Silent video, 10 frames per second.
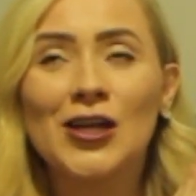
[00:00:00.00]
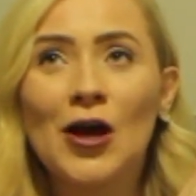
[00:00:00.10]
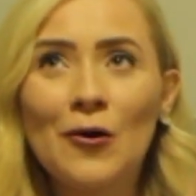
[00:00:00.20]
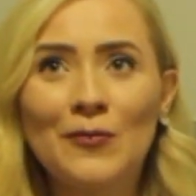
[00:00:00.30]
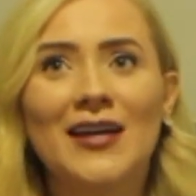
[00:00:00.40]

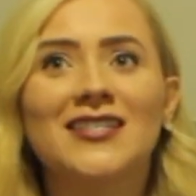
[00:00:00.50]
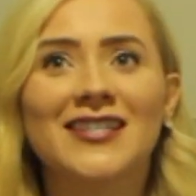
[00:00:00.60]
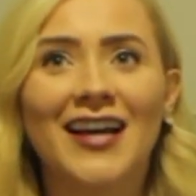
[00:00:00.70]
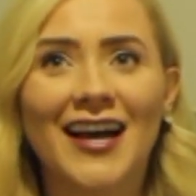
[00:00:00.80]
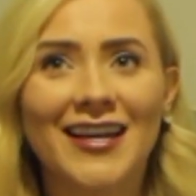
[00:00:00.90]
no
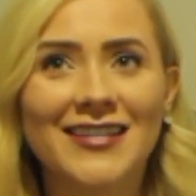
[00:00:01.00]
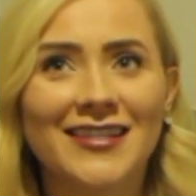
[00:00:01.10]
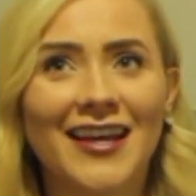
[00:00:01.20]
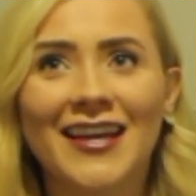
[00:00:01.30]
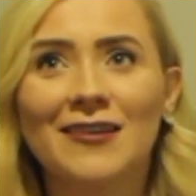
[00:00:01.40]
mess,
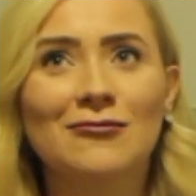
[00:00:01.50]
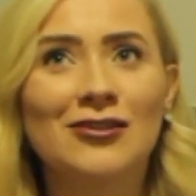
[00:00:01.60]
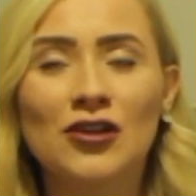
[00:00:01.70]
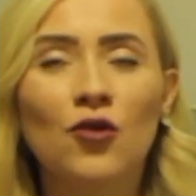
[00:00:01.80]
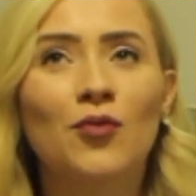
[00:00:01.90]
guys. Like, it was
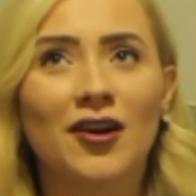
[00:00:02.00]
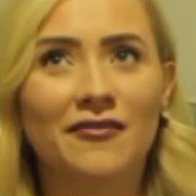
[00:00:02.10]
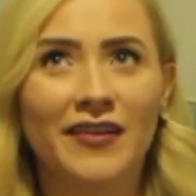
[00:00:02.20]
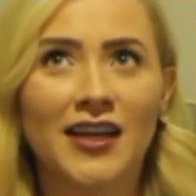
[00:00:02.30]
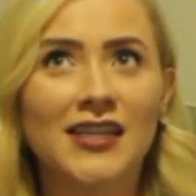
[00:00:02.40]
so
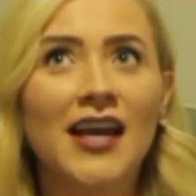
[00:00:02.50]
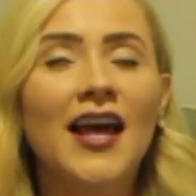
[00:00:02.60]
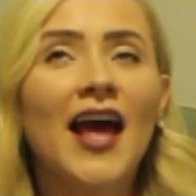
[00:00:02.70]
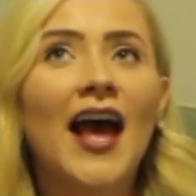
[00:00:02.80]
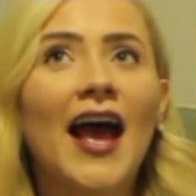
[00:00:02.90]
perfect.
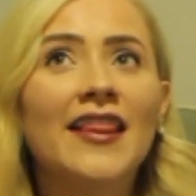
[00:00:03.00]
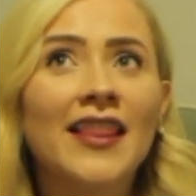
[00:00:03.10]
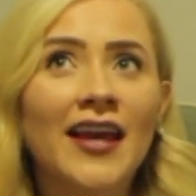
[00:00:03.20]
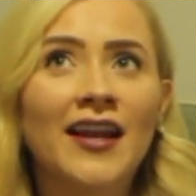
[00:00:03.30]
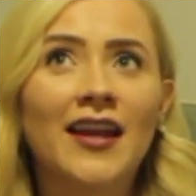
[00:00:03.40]
And
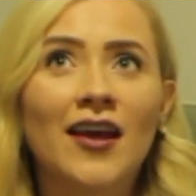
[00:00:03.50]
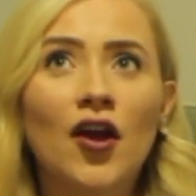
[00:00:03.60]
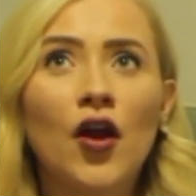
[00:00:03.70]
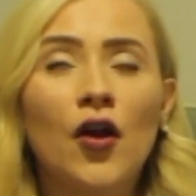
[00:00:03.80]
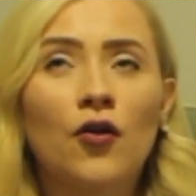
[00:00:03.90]
then
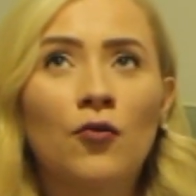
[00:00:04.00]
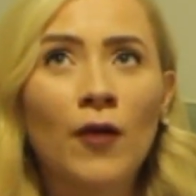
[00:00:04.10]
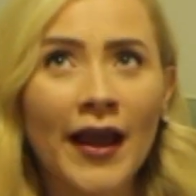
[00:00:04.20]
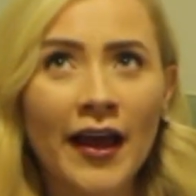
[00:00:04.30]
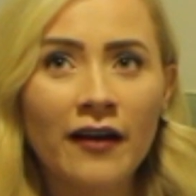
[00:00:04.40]

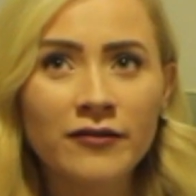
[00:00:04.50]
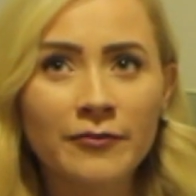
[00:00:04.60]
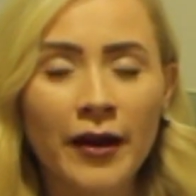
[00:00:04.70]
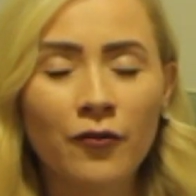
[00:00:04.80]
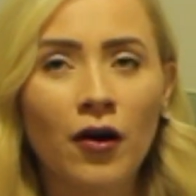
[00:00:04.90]
right after
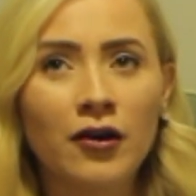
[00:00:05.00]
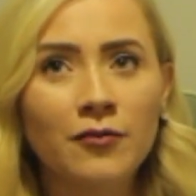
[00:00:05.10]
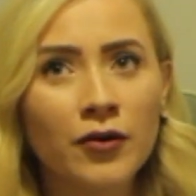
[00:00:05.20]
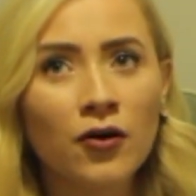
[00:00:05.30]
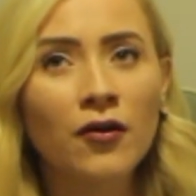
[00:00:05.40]
my water
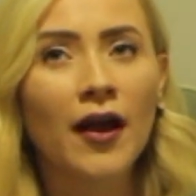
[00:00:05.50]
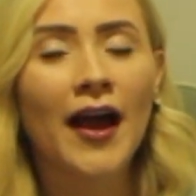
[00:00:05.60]
broke,